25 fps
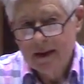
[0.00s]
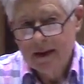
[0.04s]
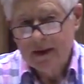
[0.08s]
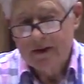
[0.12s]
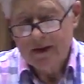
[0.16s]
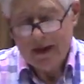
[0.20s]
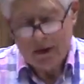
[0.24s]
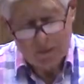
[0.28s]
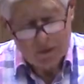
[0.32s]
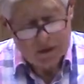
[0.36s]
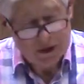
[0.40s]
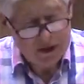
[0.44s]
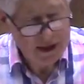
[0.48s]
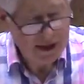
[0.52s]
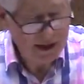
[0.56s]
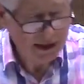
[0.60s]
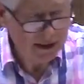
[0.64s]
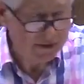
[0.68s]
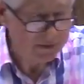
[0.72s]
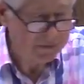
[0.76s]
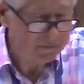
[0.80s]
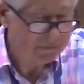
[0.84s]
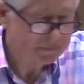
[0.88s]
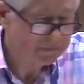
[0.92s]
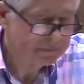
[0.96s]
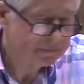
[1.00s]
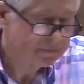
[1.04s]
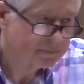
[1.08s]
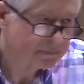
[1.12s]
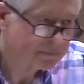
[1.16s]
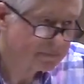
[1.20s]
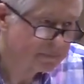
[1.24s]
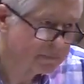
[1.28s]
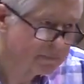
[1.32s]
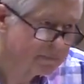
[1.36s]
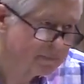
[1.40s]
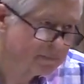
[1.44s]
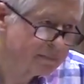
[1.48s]
that will kill you.
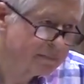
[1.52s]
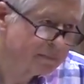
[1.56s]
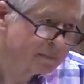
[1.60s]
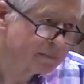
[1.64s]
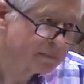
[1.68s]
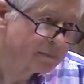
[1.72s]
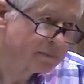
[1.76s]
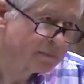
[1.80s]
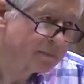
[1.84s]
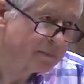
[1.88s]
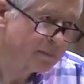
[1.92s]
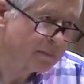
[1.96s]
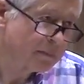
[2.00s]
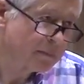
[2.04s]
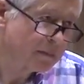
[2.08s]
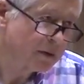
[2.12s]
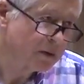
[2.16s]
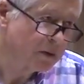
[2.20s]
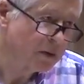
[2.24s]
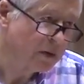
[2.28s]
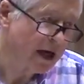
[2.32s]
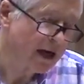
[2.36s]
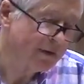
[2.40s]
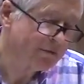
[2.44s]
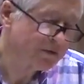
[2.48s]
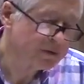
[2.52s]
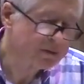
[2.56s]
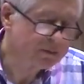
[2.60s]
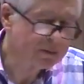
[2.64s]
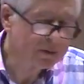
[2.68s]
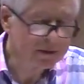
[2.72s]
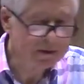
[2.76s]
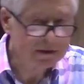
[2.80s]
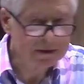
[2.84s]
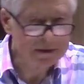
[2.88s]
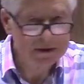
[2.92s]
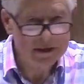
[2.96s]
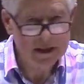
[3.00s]
You have to
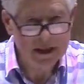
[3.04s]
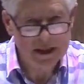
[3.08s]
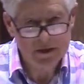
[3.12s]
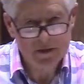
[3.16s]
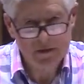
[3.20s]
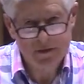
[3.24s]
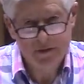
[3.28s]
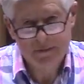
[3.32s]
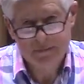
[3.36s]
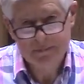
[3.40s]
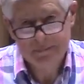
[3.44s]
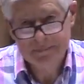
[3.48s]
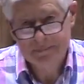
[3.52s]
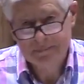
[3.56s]
put it to death.